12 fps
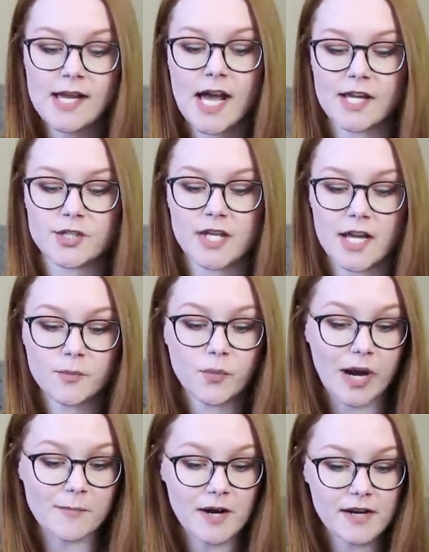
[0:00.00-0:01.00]
Hashtag
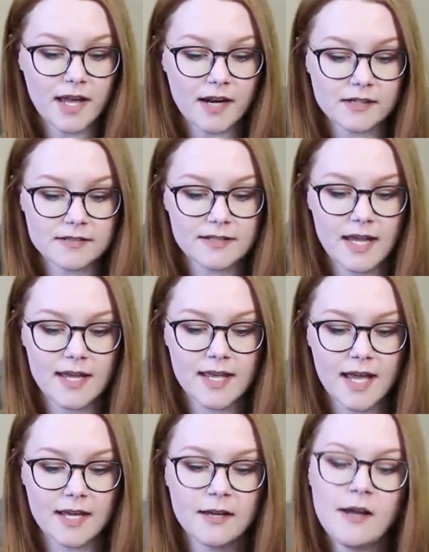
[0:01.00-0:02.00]
Primark cares,
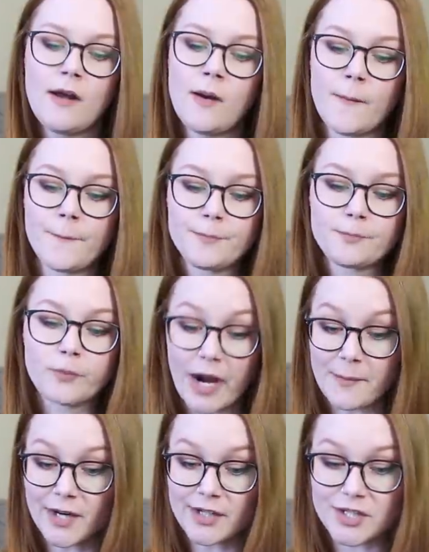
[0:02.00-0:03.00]
aka
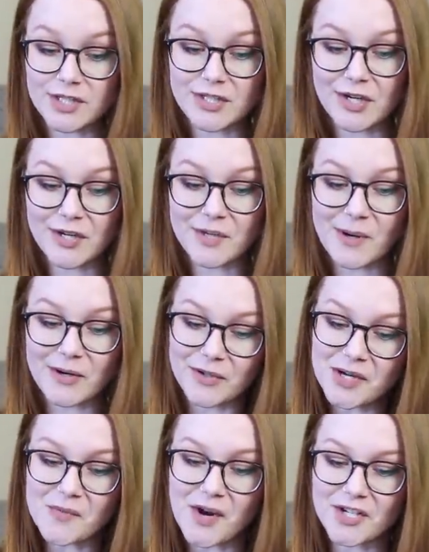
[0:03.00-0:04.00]
Primark just heard about
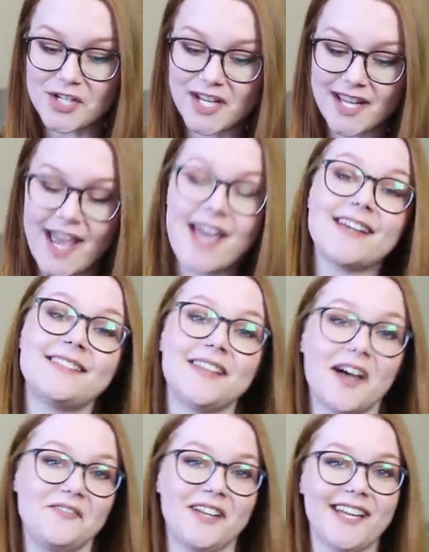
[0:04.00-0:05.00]
greenwashing and love